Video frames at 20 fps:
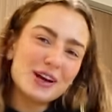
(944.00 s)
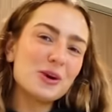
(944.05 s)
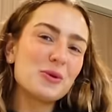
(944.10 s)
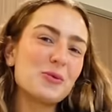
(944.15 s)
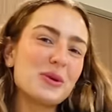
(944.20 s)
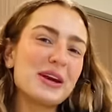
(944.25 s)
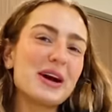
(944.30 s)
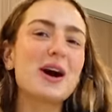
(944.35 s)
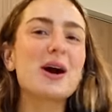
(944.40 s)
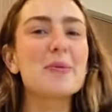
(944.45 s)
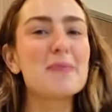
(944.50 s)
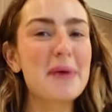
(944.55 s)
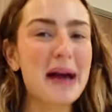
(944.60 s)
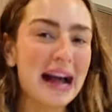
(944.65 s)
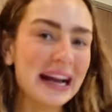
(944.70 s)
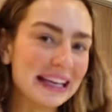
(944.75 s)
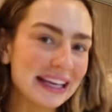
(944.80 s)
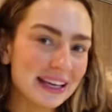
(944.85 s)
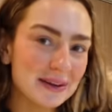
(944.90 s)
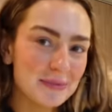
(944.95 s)
We are
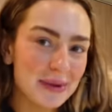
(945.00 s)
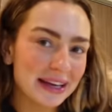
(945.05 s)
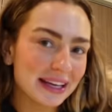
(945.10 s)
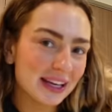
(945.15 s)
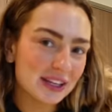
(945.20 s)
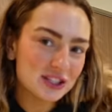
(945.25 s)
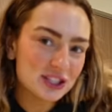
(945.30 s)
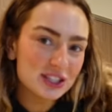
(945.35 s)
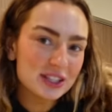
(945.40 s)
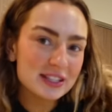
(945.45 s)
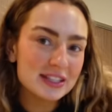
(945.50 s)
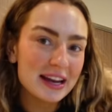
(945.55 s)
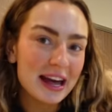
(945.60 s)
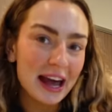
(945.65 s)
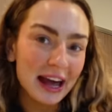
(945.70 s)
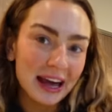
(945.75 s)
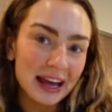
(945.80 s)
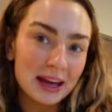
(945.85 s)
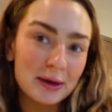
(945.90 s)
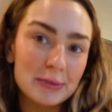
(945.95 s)
back in my kitchen
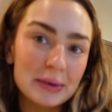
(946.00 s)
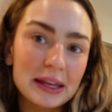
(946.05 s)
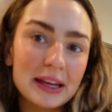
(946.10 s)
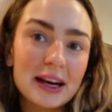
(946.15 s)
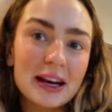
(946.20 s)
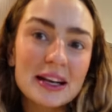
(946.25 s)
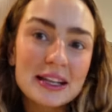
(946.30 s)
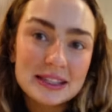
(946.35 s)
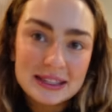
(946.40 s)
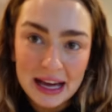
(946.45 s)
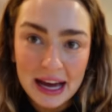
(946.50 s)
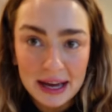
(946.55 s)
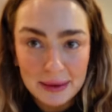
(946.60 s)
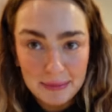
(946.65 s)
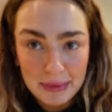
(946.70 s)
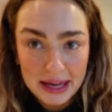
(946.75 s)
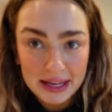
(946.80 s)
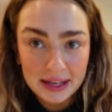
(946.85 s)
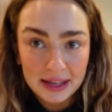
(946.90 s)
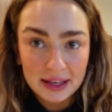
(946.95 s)
today because
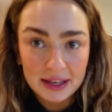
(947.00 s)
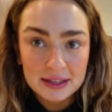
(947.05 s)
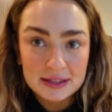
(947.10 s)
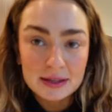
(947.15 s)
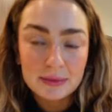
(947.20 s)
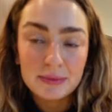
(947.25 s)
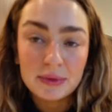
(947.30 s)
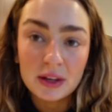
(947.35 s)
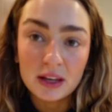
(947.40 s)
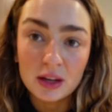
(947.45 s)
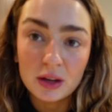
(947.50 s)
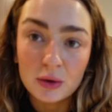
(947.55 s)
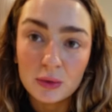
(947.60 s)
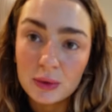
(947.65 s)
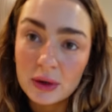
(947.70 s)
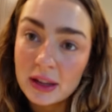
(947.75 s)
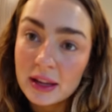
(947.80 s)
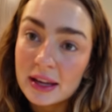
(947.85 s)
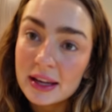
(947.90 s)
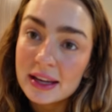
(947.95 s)
I'm making something
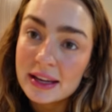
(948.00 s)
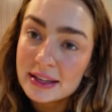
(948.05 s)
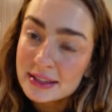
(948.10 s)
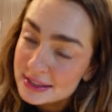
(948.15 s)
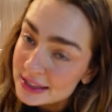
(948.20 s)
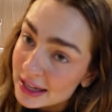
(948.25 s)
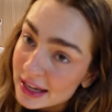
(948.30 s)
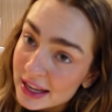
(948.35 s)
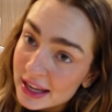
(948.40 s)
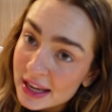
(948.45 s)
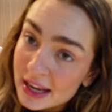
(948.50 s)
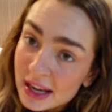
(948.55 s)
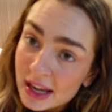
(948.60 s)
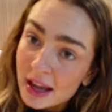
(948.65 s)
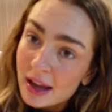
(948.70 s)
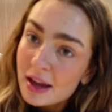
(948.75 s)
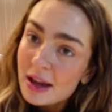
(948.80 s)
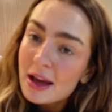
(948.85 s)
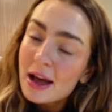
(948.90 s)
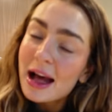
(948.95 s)
really
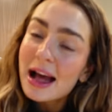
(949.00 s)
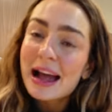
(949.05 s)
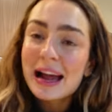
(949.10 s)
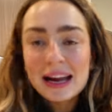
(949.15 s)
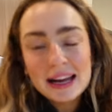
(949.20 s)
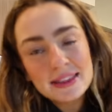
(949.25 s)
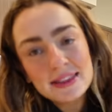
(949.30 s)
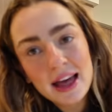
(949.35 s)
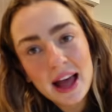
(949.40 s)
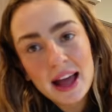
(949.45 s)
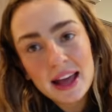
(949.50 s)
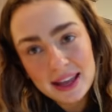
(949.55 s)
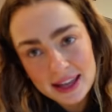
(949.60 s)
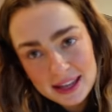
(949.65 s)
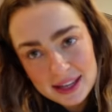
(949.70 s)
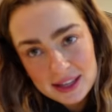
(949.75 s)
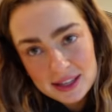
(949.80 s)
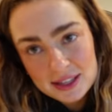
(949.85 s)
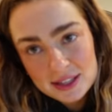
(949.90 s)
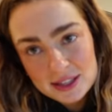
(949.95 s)
exciting and that
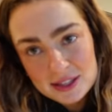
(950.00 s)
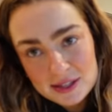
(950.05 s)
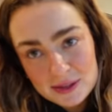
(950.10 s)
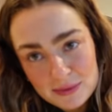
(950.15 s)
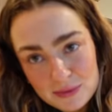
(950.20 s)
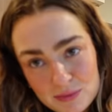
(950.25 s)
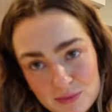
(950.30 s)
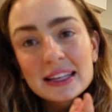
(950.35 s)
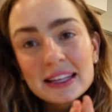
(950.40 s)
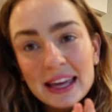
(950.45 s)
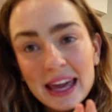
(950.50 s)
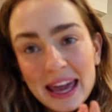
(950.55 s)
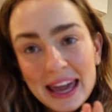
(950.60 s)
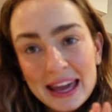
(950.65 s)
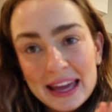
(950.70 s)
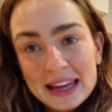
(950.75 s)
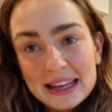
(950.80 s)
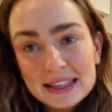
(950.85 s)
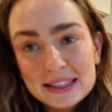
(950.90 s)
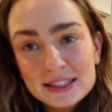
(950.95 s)
is
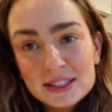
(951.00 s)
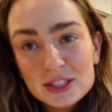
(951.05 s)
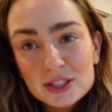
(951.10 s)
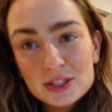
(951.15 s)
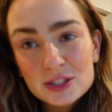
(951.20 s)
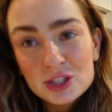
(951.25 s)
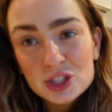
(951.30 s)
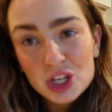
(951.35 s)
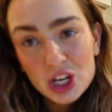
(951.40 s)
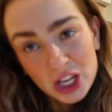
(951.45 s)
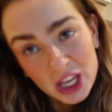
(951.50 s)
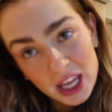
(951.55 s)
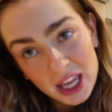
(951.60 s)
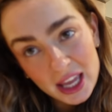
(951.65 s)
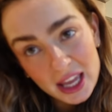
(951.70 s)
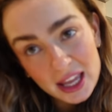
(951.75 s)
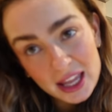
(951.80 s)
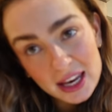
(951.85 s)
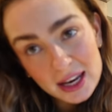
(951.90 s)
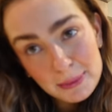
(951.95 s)
canned
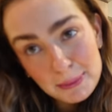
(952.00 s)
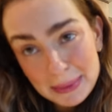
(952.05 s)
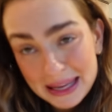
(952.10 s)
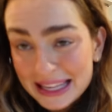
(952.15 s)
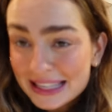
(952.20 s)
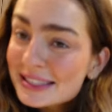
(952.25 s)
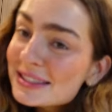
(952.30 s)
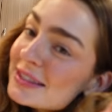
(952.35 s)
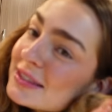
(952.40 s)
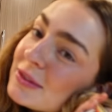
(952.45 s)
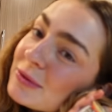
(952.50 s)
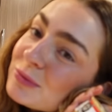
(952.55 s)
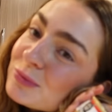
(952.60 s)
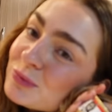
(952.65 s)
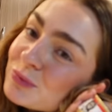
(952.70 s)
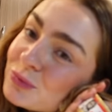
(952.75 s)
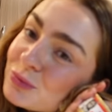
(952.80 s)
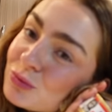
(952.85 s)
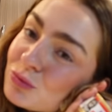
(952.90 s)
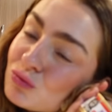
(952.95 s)
chicken meat
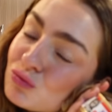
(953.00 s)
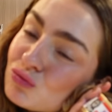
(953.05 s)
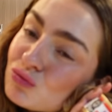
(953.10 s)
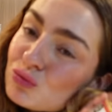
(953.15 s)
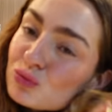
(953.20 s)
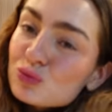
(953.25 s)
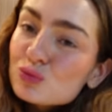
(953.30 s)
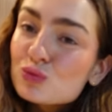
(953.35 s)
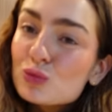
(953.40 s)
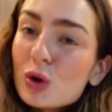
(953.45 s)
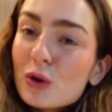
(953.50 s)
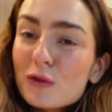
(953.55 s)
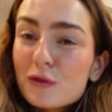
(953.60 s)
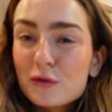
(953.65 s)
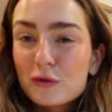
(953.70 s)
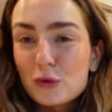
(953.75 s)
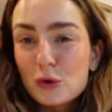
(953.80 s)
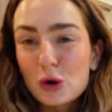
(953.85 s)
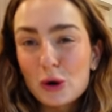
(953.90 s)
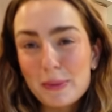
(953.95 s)

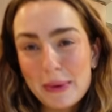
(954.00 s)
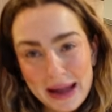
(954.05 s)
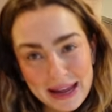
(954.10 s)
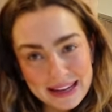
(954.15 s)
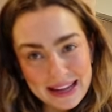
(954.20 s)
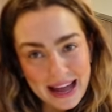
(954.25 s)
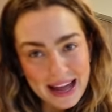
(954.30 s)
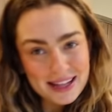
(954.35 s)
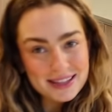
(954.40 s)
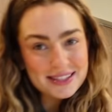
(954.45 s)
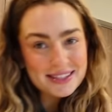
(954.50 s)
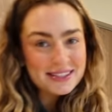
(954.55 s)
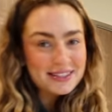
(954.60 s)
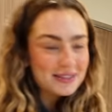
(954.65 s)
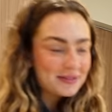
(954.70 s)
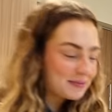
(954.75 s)
for my cats.